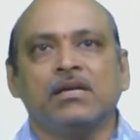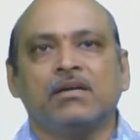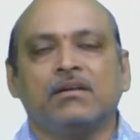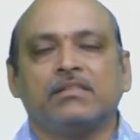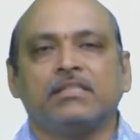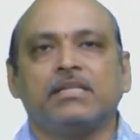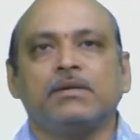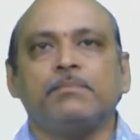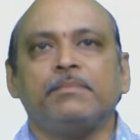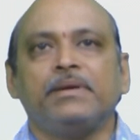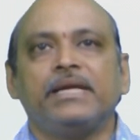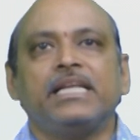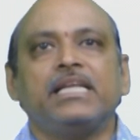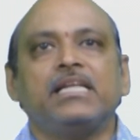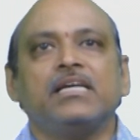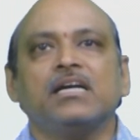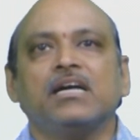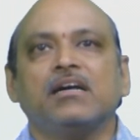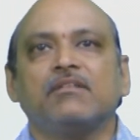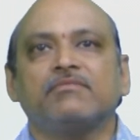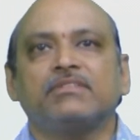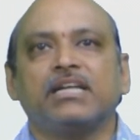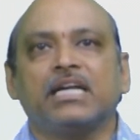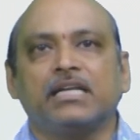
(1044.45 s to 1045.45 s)
The meaning
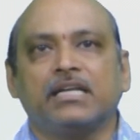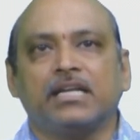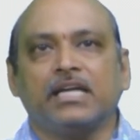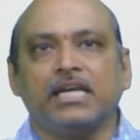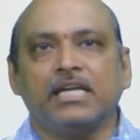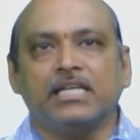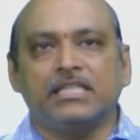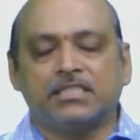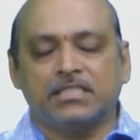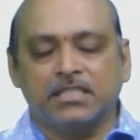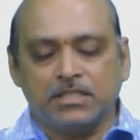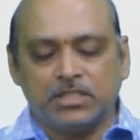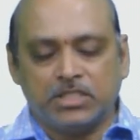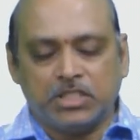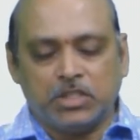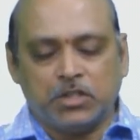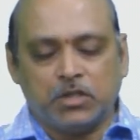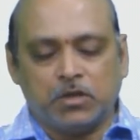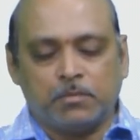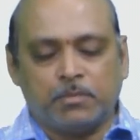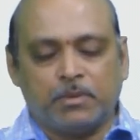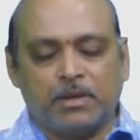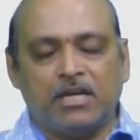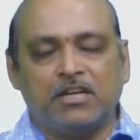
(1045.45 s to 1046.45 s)
of that is
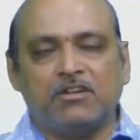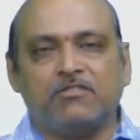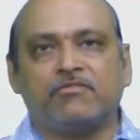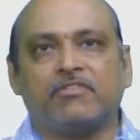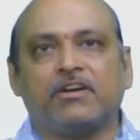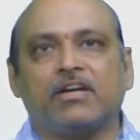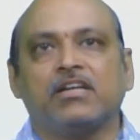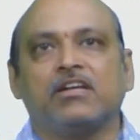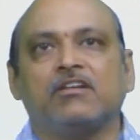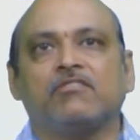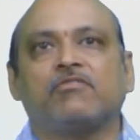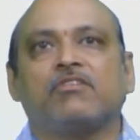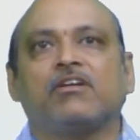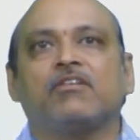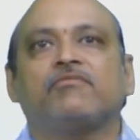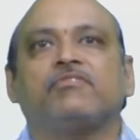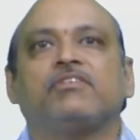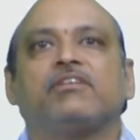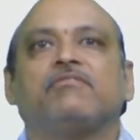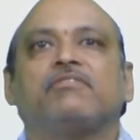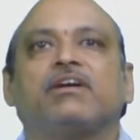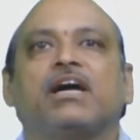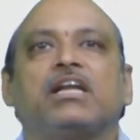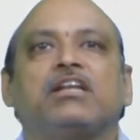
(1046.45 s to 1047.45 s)
0.5 F of
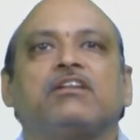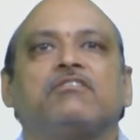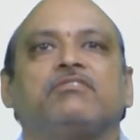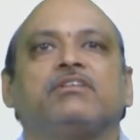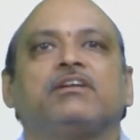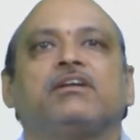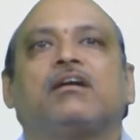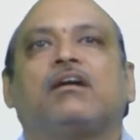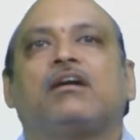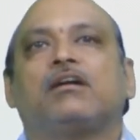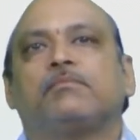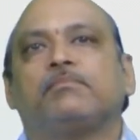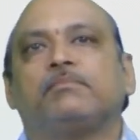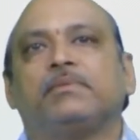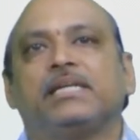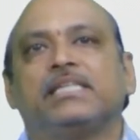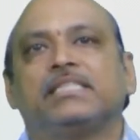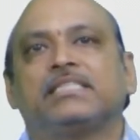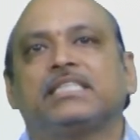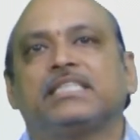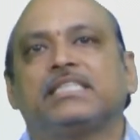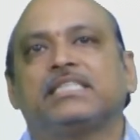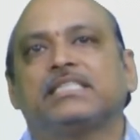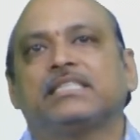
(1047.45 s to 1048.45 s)
E value we got
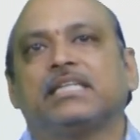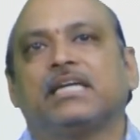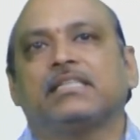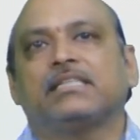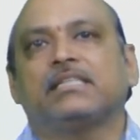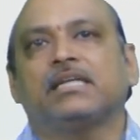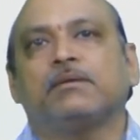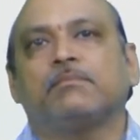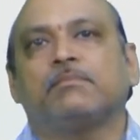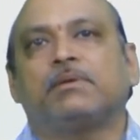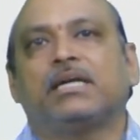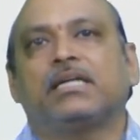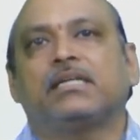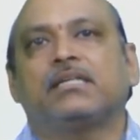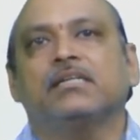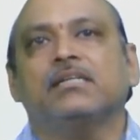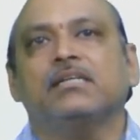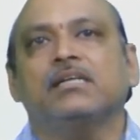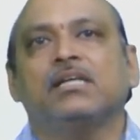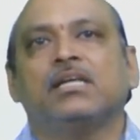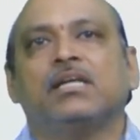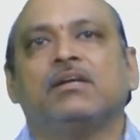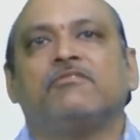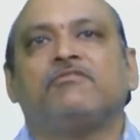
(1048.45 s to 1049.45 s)
means it is nothing but
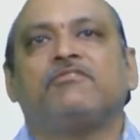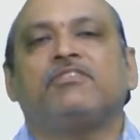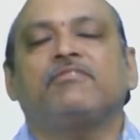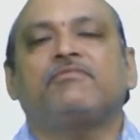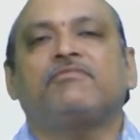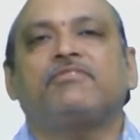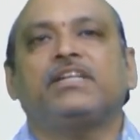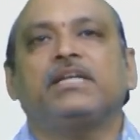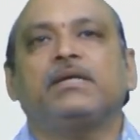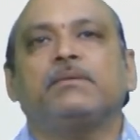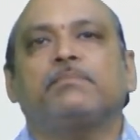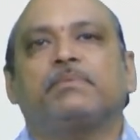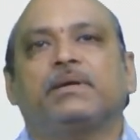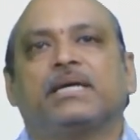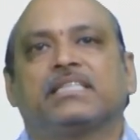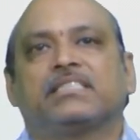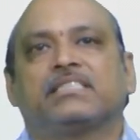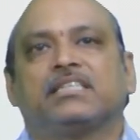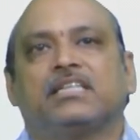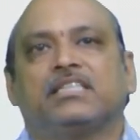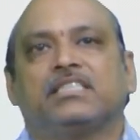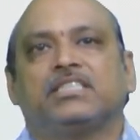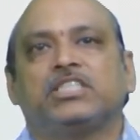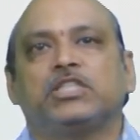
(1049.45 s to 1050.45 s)
50%.
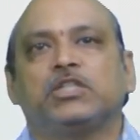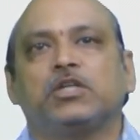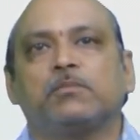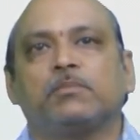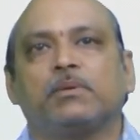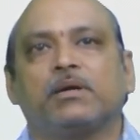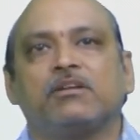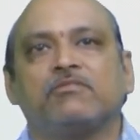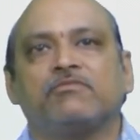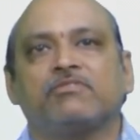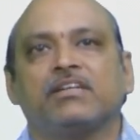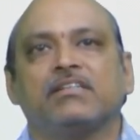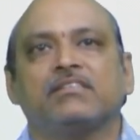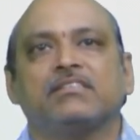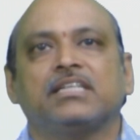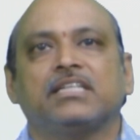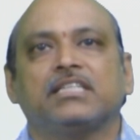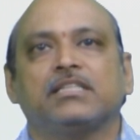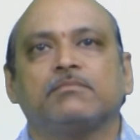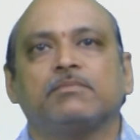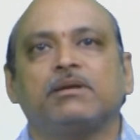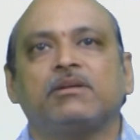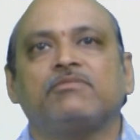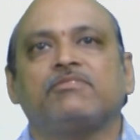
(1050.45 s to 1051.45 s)
0.5 is
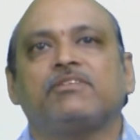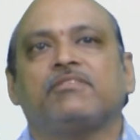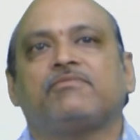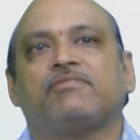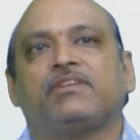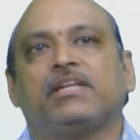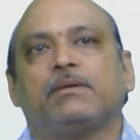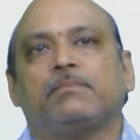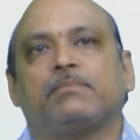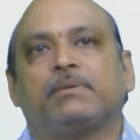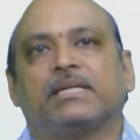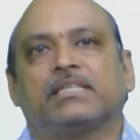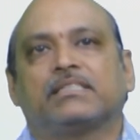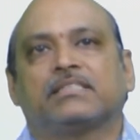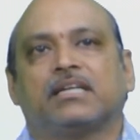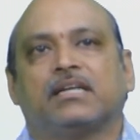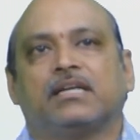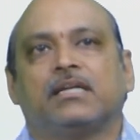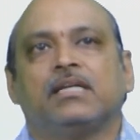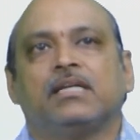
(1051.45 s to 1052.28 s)
nothing but 50%.